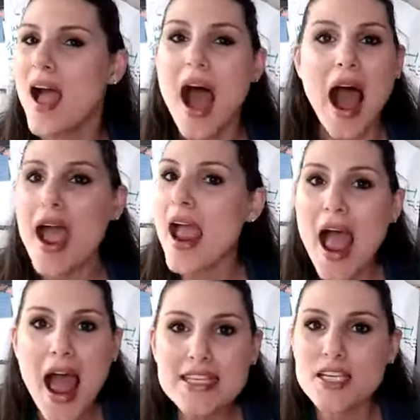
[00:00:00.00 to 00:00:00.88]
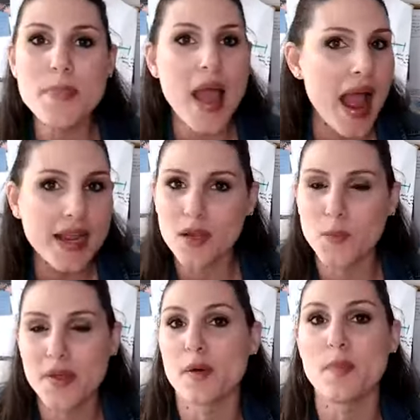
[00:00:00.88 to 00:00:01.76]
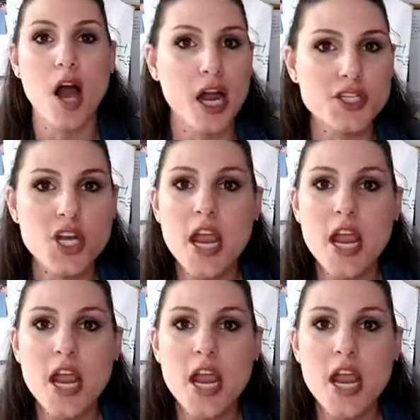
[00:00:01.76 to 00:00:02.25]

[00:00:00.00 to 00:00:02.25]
I had to pack it with a punch.